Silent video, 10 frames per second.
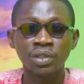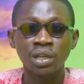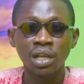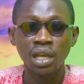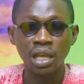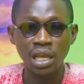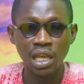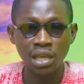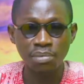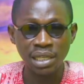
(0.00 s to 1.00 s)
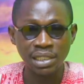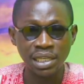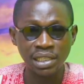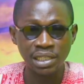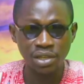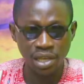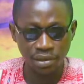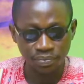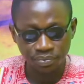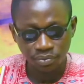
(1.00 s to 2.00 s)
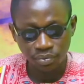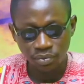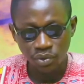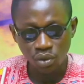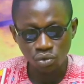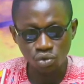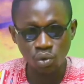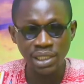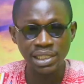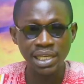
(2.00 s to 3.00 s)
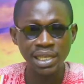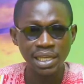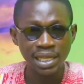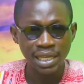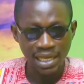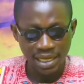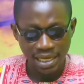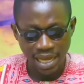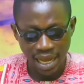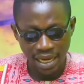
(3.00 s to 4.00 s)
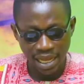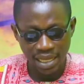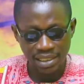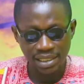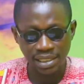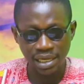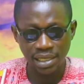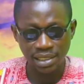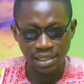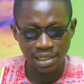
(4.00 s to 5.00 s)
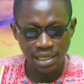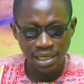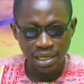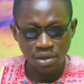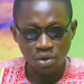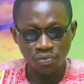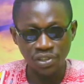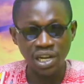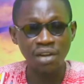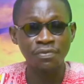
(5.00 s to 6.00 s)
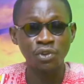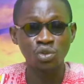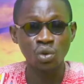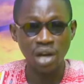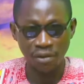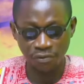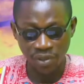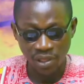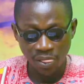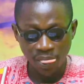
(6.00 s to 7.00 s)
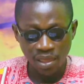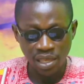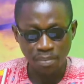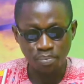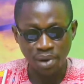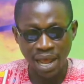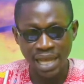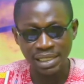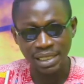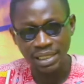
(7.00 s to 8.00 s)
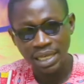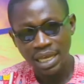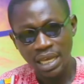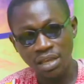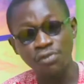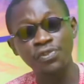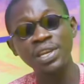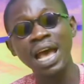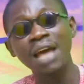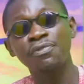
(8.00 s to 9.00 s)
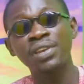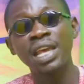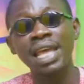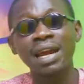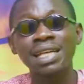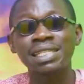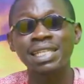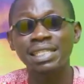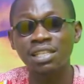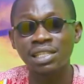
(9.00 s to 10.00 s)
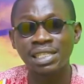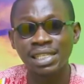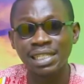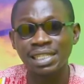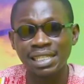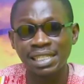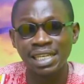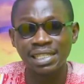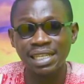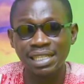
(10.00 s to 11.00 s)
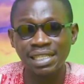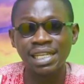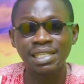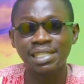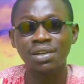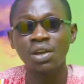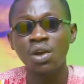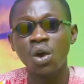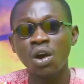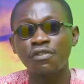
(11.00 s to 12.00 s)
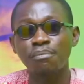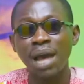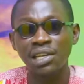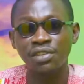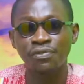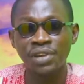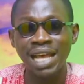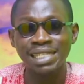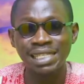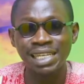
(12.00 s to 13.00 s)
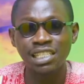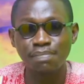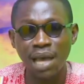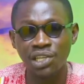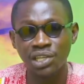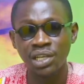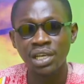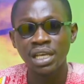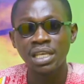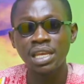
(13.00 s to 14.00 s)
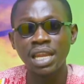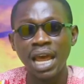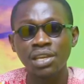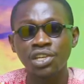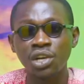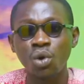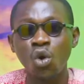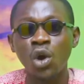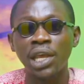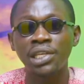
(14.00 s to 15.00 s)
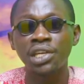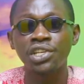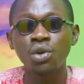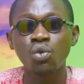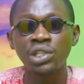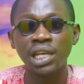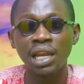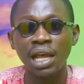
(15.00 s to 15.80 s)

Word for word: Ahem, na ticket in a year twenty Ghana cedis. Official photography. Ye Bra Asset. Ifida fida yara sixth, sixth, sixth, sixth of March. Fida sixth March. Ina yeshe wo Oketeshie Hotel